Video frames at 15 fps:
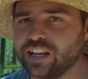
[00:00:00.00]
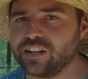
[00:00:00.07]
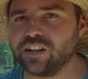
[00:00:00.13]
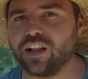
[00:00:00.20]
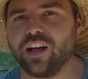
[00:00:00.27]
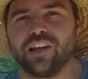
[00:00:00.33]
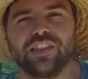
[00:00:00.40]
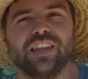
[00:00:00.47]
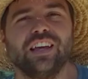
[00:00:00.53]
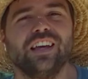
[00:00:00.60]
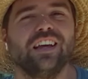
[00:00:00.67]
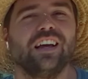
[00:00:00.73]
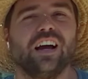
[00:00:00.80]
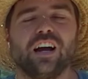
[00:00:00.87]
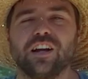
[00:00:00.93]
cloth
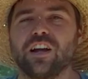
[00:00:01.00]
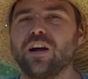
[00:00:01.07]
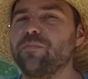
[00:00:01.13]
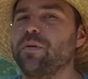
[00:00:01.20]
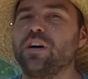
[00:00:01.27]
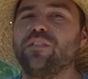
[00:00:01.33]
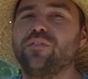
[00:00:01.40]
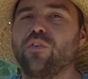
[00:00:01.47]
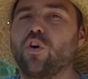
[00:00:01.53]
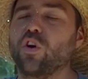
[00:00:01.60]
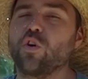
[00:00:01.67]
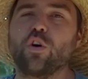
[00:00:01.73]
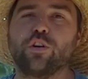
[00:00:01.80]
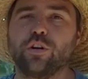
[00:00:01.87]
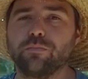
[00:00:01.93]
hung up on four
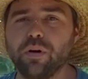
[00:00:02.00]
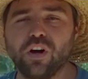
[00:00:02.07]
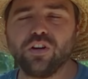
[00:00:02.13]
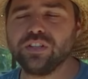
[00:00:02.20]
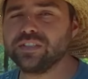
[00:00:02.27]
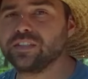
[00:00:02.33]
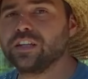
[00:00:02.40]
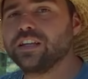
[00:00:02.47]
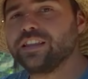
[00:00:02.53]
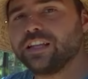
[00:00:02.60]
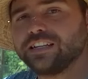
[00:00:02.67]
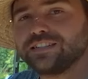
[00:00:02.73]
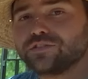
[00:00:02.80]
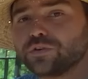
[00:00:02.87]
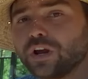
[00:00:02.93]
corner posts that
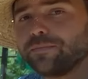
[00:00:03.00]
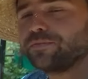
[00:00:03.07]
is draped